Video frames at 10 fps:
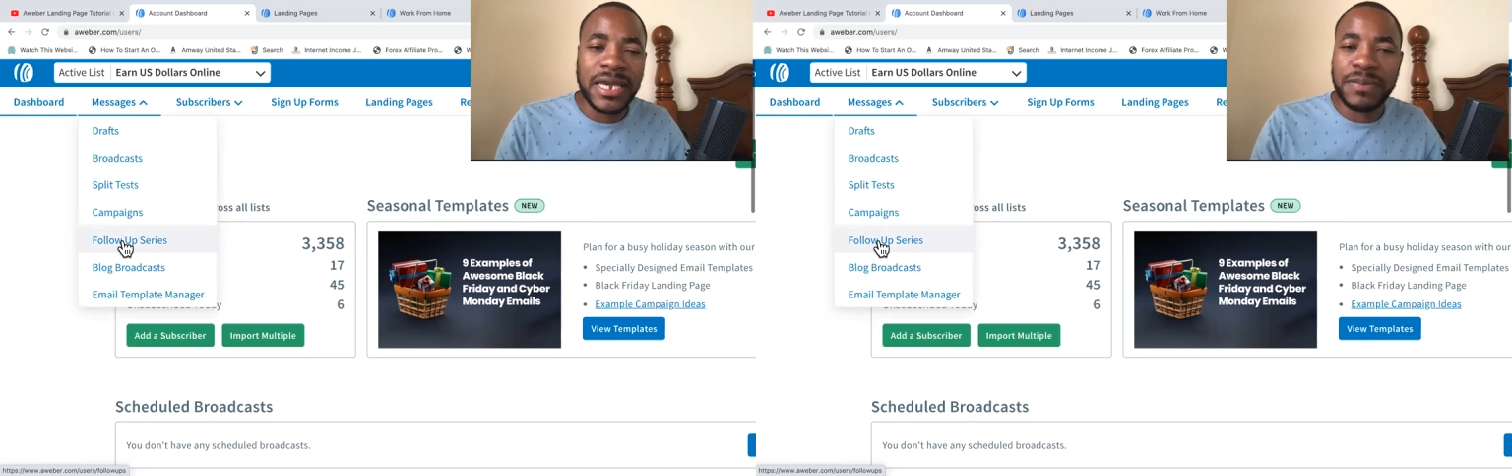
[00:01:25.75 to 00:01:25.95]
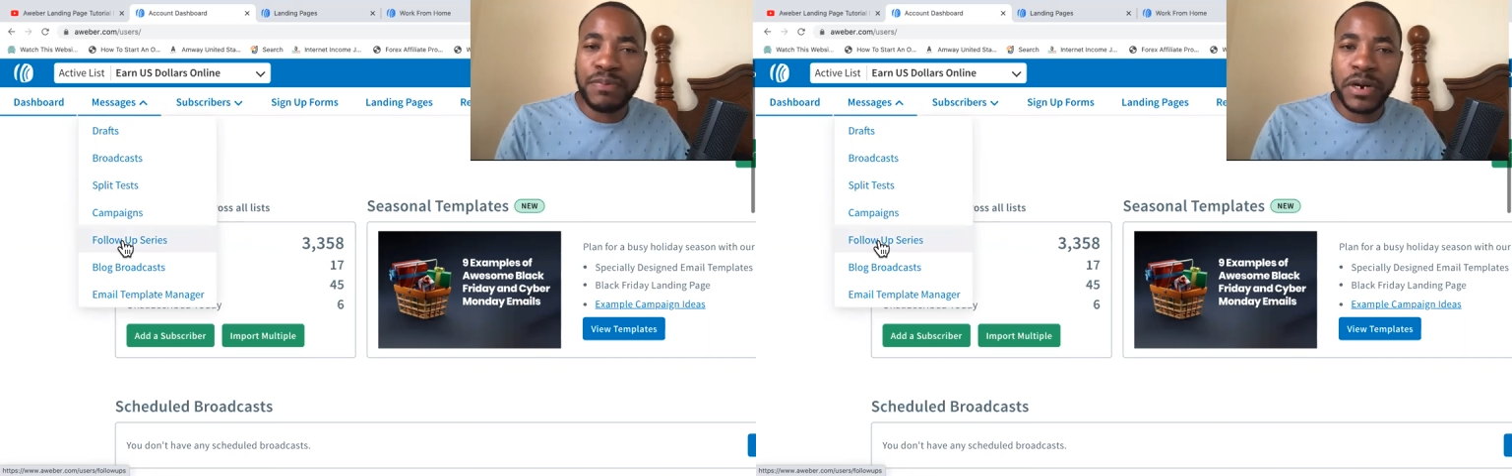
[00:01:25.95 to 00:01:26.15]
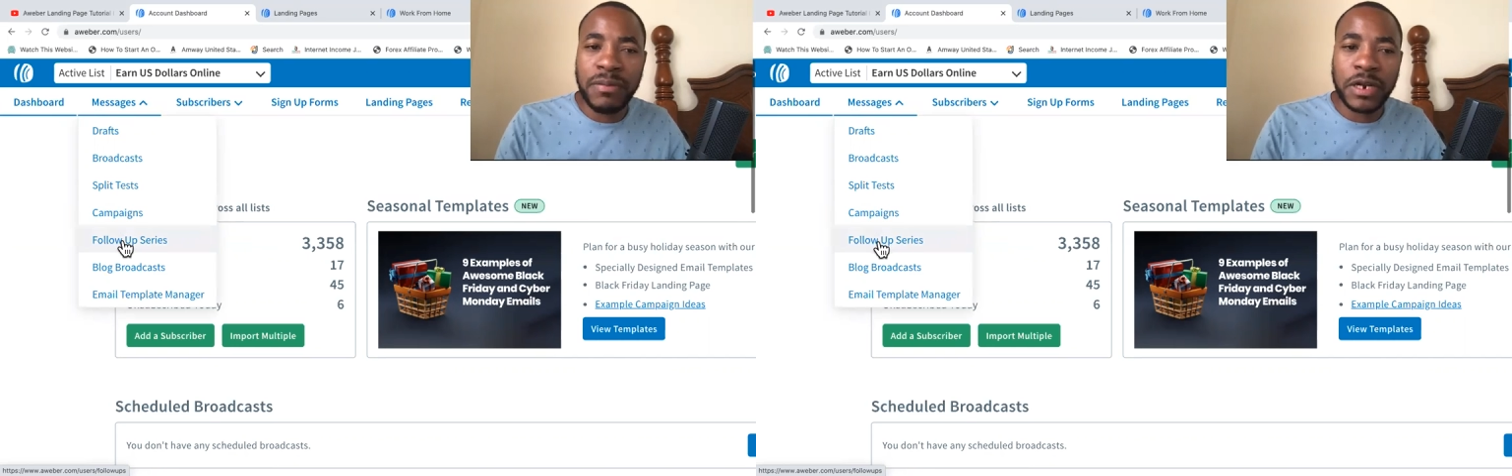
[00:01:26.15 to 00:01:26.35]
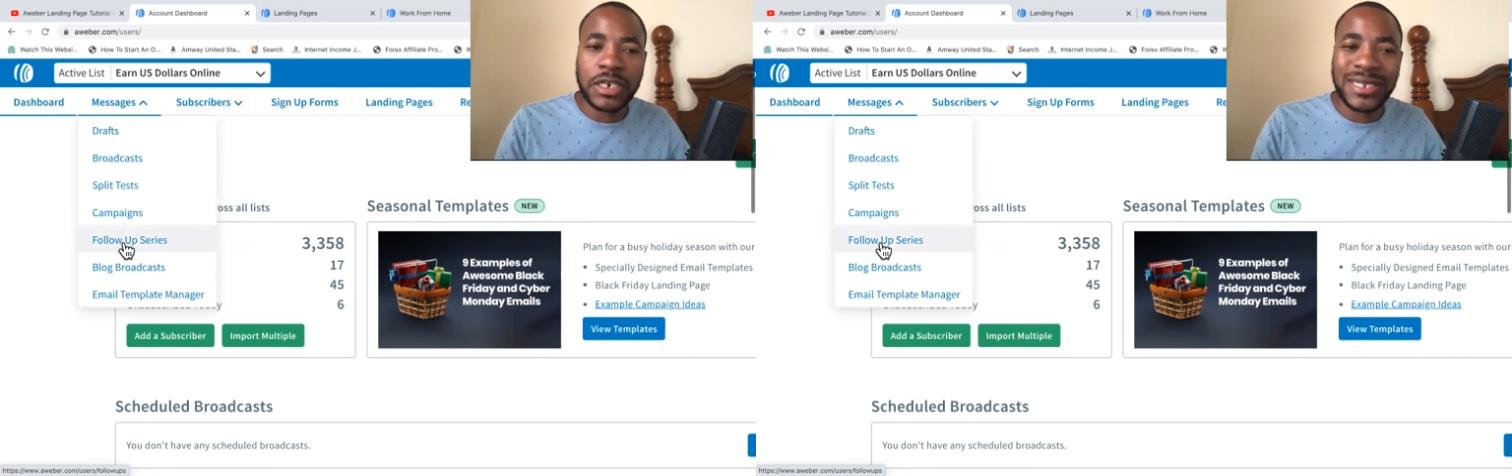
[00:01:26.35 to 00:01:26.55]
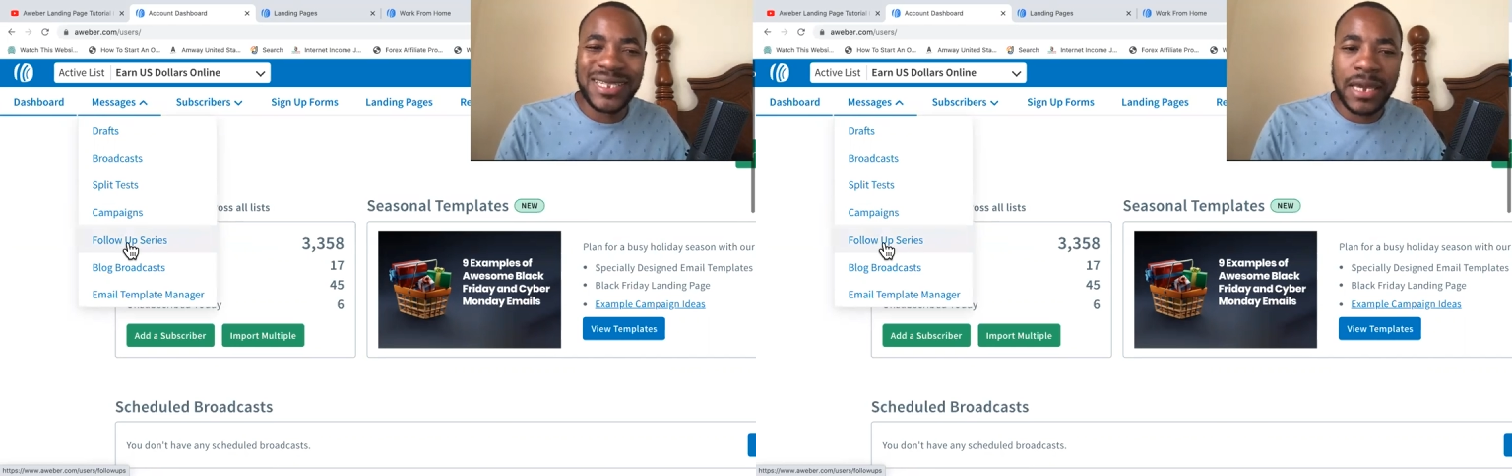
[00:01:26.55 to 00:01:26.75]
it's pretty much
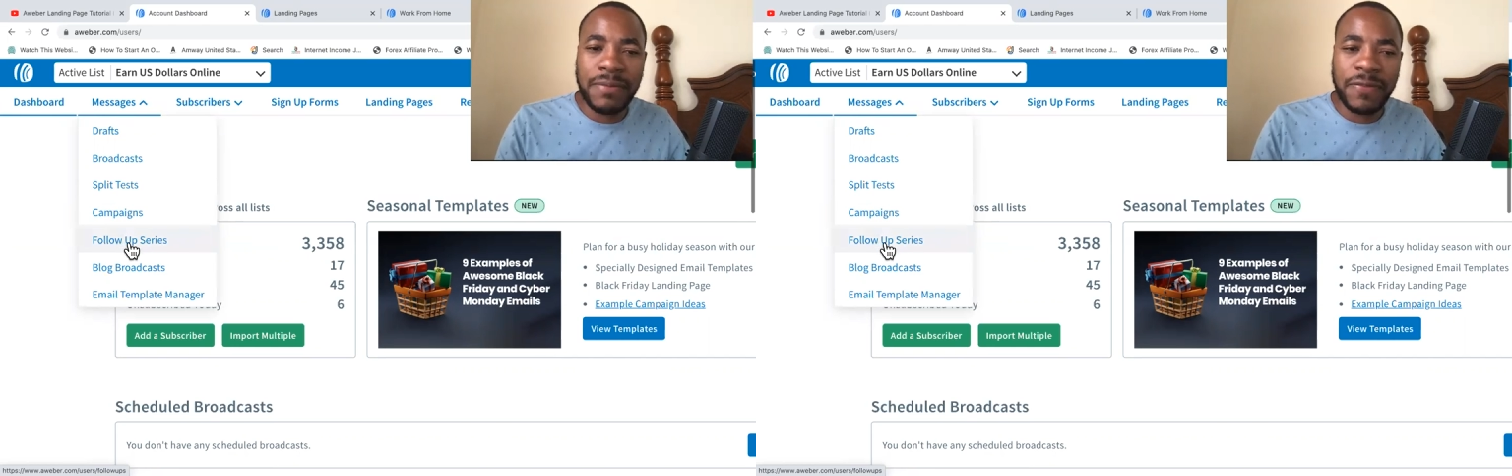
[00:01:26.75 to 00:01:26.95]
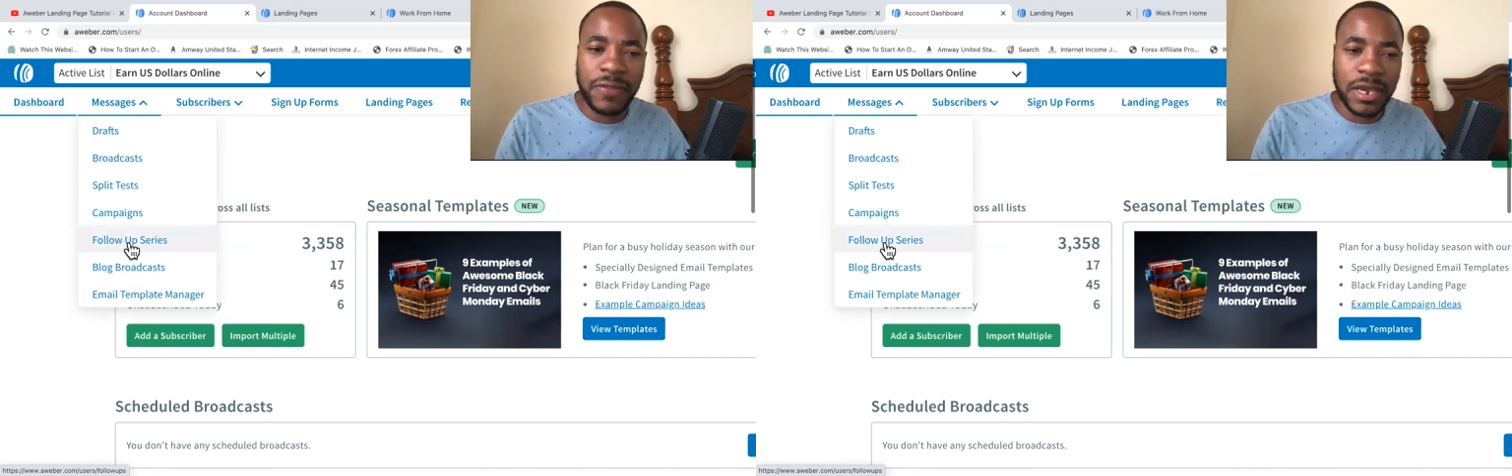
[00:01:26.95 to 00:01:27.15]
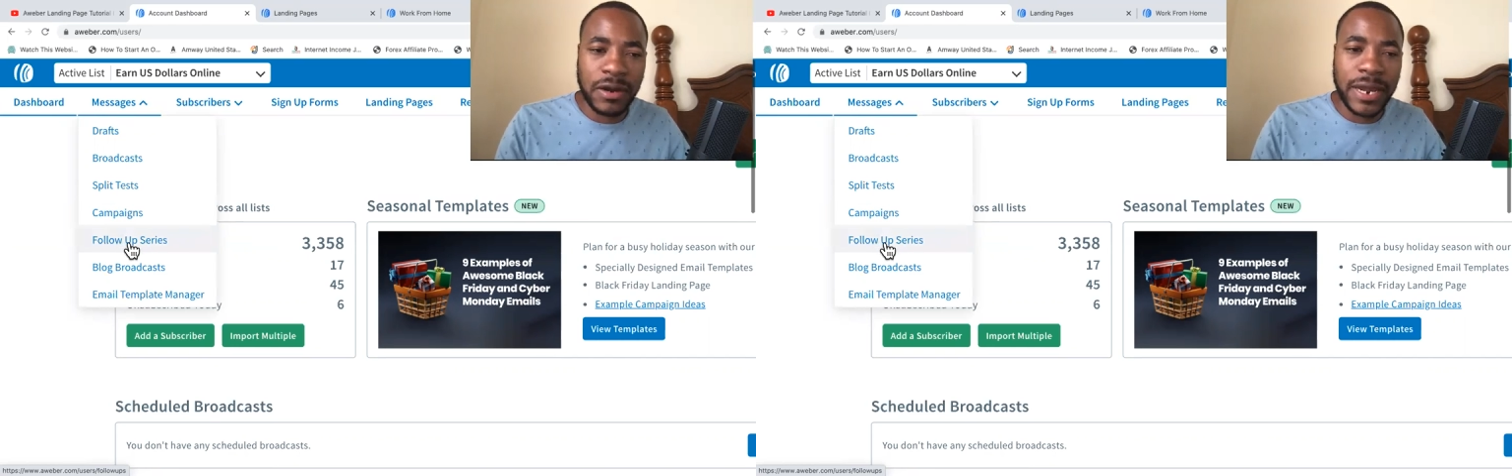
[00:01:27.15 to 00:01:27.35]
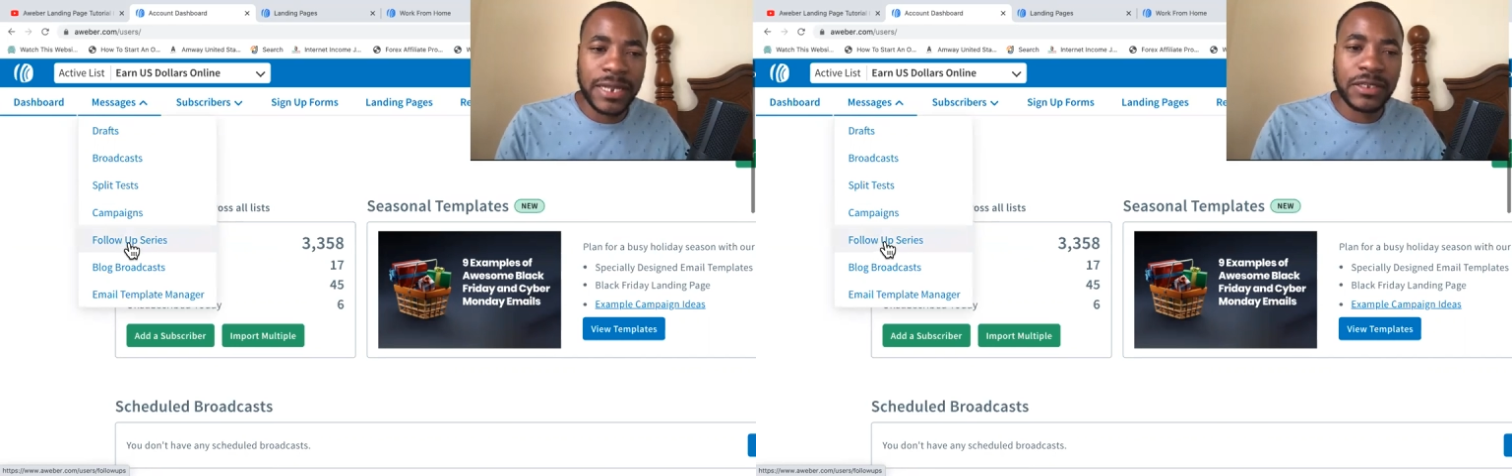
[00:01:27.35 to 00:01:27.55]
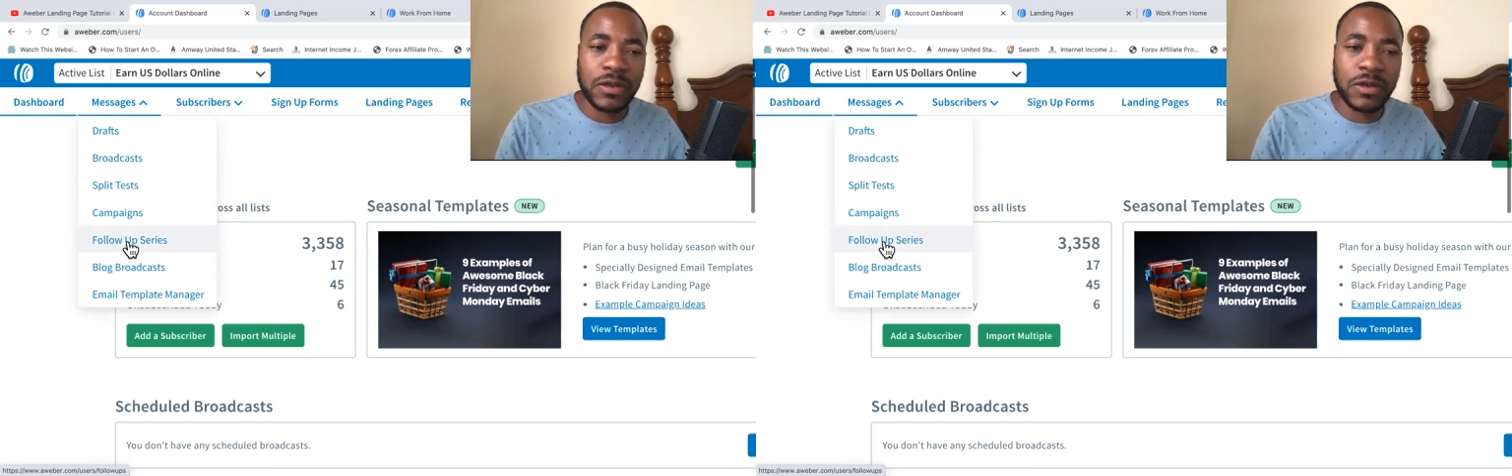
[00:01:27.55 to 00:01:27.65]
the same thing. All right.